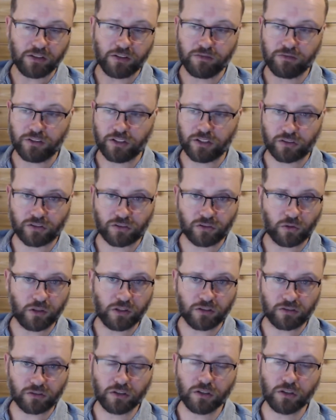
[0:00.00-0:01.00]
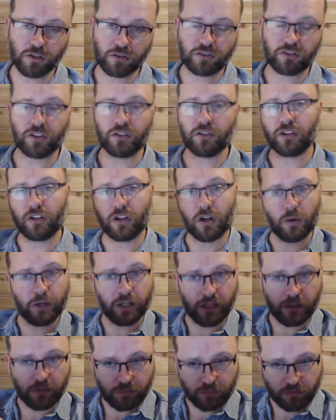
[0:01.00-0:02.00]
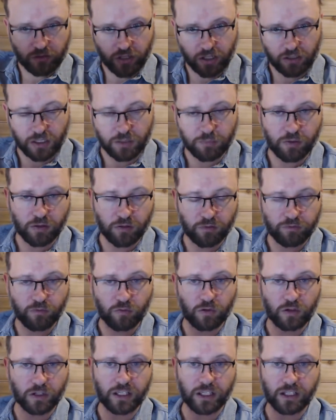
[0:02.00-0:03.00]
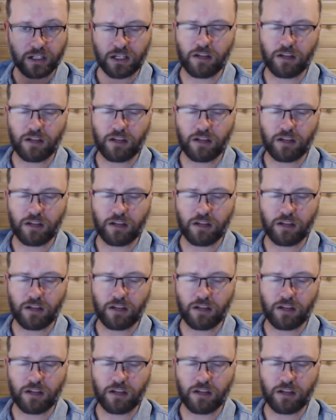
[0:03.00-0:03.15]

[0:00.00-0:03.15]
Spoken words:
your soil's loose. You can go in and gently put a fork in.